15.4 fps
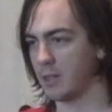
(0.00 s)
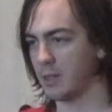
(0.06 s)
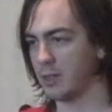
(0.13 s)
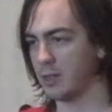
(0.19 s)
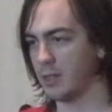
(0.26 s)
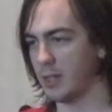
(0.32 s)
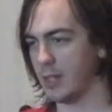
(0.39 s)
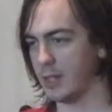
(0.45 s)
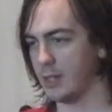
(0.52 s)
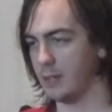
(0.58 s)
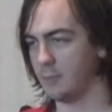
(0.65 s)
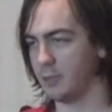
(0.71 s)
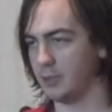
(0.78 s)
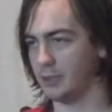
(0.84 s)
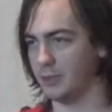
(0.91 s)
Yeah,
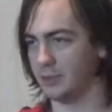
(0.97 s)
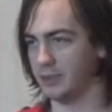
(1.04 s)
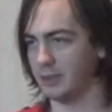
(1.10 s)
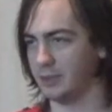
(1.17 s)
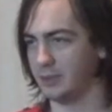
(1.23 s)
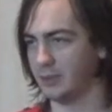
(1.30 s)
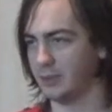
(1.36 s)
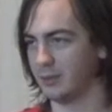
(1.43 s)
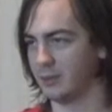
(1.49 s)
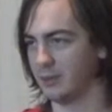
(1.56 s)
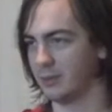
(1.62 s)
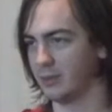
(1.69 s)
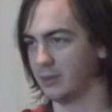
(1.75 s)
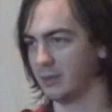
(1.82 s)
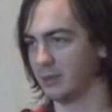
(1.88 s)
I'm not gonna...
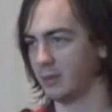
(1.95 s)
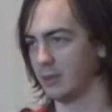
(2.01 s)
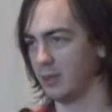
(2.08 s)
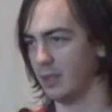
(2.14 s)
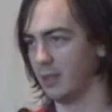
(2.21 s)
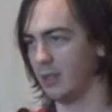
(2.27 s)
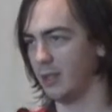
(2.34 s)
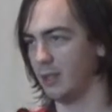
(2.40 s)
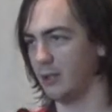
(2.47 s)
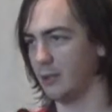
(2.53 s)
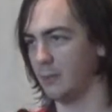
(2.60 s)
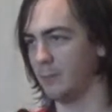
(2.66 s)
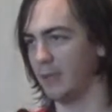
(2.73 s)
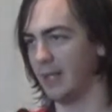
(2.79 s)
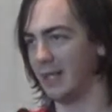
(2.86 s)

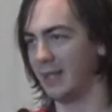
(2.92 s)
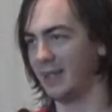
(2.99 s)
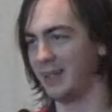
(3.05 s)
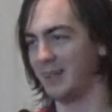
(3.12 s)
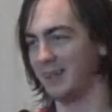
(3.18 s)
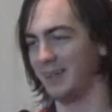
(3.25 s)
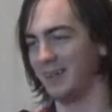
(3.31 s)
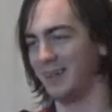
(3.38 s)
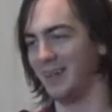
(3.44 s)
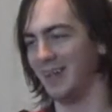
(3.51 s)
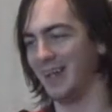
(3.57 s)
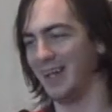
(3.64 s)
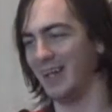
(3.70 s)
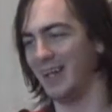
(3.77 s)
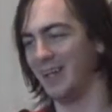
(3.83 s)
Oh my god.
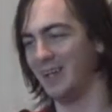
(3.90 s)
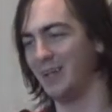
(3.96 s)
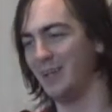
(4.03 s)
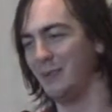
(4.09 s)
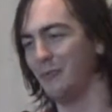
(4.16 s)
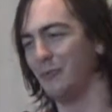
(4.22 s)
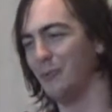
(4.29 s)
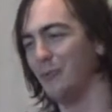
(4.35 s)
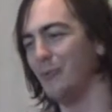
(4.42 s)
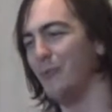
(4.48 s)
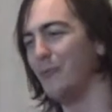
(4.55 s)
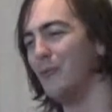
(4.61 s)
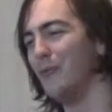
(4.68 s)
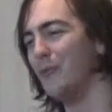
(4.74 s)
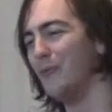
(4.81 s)

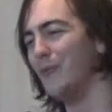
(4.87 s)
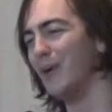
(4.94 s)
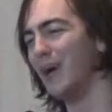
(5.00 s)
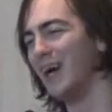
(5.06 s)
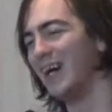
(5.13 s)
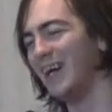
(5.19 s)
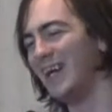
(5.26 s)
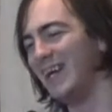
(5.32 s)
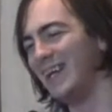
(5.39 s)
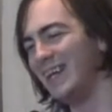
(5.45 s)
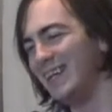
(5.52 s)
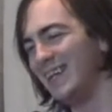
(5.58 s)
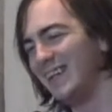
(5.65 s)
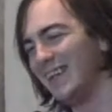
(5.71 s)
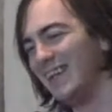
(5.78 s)
What?
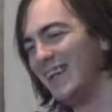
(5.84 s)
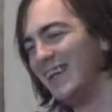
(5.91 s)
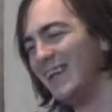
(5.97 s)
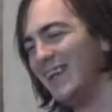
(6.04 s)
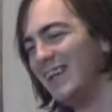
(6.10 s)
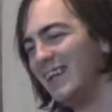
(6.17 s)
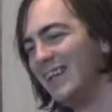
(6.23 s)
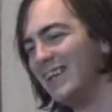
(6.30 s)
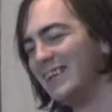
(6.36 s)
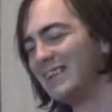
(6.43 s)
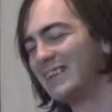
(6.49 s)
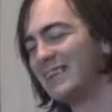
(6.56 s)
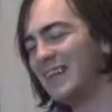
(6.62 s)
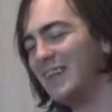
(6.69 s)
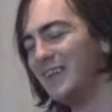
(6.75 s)

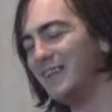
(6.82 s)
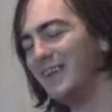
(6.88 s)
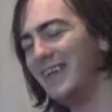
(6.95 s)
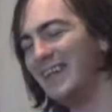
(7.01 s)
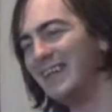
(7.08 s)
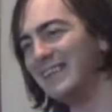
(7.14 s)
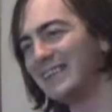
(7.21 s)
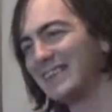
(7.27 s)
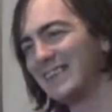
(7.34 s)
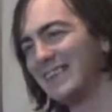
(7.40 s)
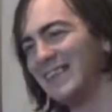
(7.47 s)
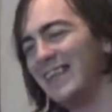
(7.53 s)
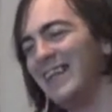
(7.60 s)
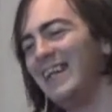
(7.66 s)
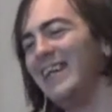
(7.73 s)

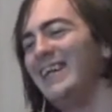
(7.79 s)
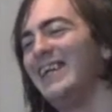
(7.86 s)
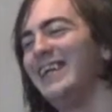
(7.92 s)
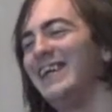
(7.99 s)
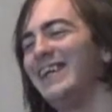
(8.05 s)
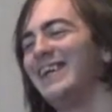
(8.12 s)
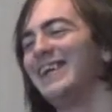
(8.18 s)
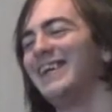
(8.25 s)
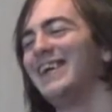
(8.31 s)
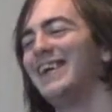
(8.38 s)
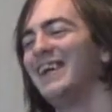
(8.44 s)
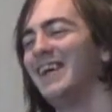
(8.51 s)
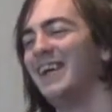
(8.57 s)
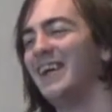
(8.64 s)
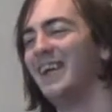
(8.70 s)
Seriously?
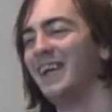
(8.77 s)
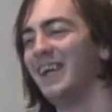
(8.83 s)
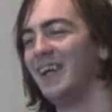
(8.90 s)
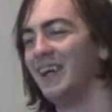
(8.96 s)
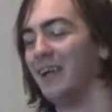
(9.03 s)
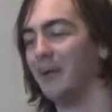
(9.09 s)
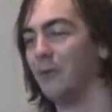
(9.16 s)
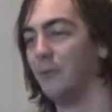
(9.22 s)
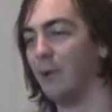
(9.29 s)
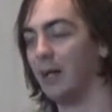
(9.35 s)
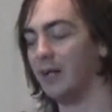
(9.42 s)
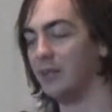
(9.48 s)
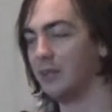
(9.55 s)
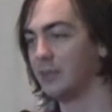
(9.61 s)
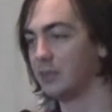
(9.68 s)

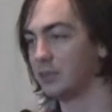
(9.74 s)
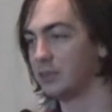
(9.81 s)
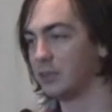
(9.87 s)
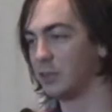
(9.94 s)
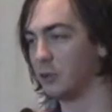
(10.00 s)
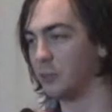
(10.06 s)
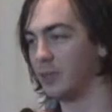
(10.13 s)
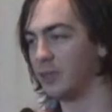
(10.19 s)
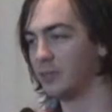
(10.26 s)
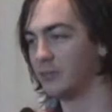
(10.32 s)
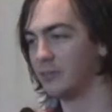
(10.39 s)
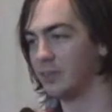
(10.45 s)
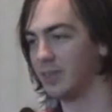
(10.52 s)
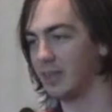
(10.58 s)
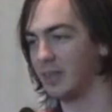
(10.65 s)
Well, so much
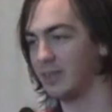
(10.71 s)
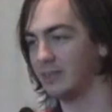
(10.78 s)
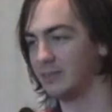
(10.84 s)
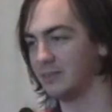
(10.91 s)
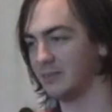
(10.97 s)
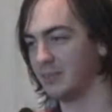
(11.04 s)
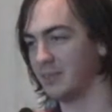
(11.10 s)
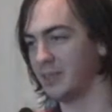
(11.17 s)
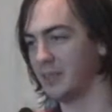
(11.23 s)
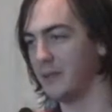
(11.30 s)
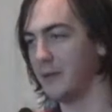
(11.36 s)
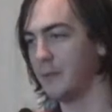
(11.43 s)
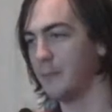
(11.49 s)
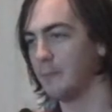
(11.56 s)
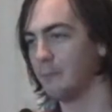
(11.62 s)
for not, you
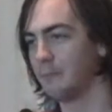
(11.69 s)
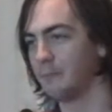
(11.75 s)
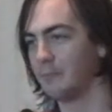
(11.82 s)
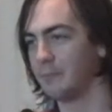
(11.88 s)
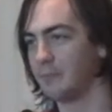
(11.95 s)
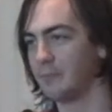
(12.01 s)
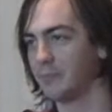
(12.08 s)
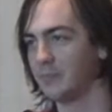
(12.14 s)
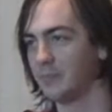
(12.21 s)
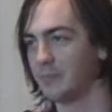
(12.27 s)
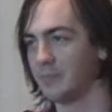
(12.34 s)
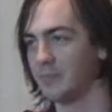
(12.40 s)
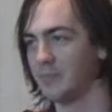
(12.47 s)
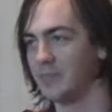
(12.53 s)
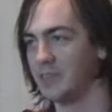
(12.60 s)
know,
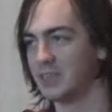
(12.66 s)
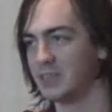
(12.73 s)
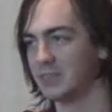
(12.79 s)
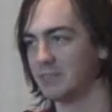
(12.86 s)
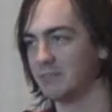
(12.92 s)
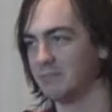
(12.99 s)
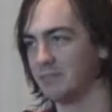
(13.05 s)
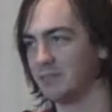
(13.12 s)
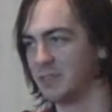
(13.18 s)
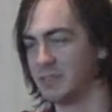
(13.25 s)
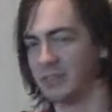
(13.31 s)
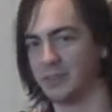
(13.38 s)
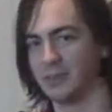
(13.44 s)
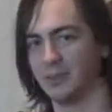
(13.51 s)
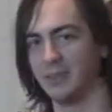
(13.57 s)
just
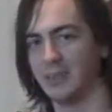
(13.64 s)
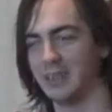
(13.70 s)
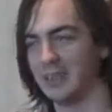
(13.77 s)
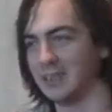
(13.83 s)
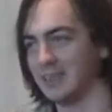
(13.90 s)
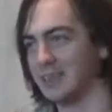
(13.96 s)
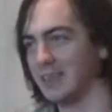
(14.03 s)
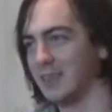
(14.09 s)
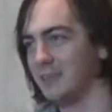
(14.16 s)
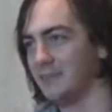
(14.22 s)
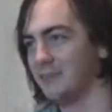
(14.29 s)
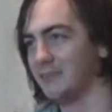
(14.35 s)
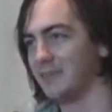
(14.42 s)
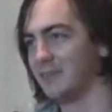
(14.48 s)
destroying stuff.